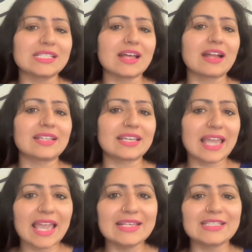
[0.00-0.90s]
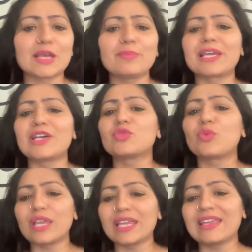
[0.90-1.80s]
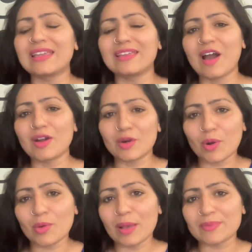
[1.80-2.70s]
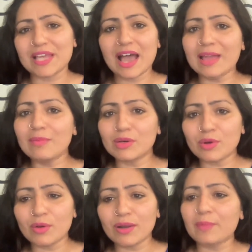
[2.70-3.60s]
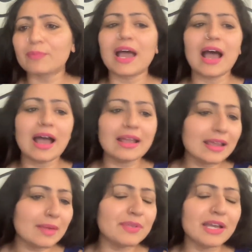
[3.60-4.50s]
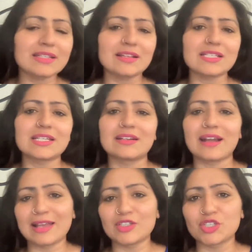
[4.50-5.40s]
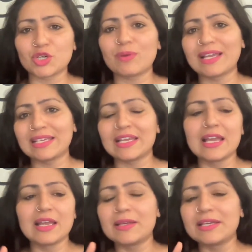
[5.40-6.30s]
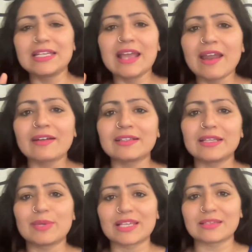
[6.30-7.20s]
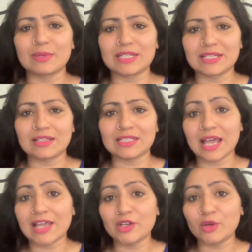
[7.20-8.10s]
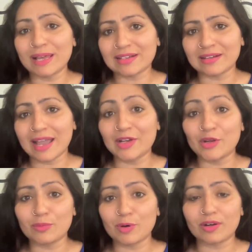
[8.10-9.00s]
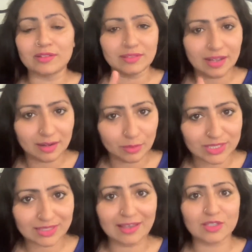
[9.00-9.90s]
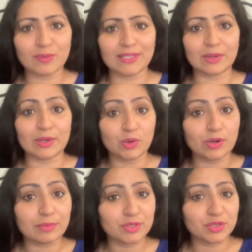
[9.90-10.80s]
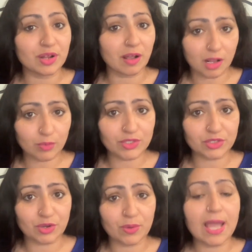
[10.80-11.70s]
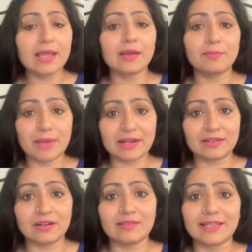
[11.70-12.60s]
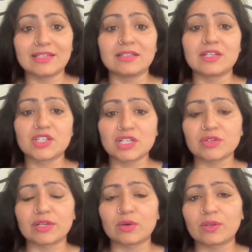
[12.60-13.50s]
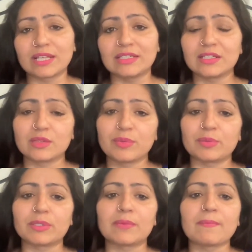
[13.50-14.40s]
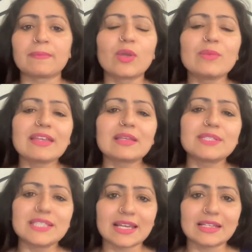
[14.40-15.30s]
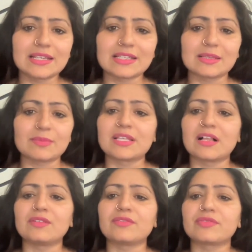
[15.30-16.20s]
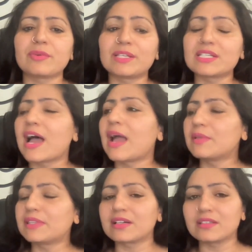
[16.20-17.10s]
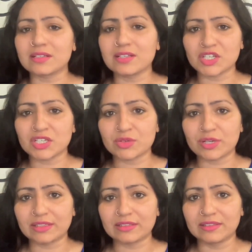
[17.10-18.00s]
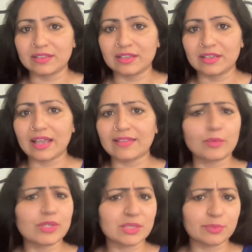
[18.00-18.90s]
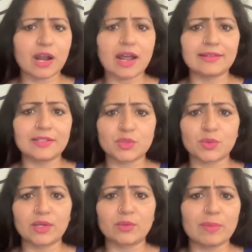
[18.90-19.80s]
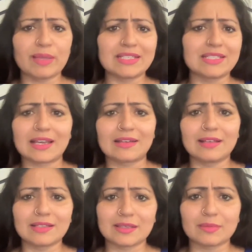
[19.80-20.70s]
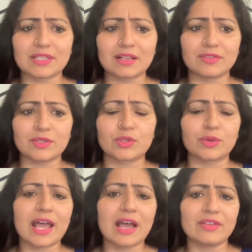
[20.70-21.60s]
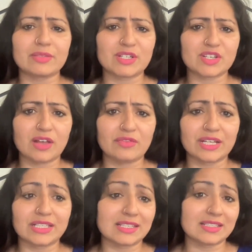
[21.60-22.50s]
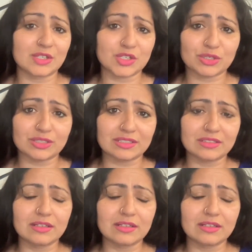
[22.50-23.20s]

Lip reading: is not the case because we are grown-ups. I'm a grown-up. I am the adult here. And so by inherently, because I'm an adult, I know better, I know more. Not always the case, by the way. Grown-ups do not always know better than children or than little people. We make them second guess themselves from the time that they're little children. And then we're surprised when women second guess themselves or don't have as much confidence as they should.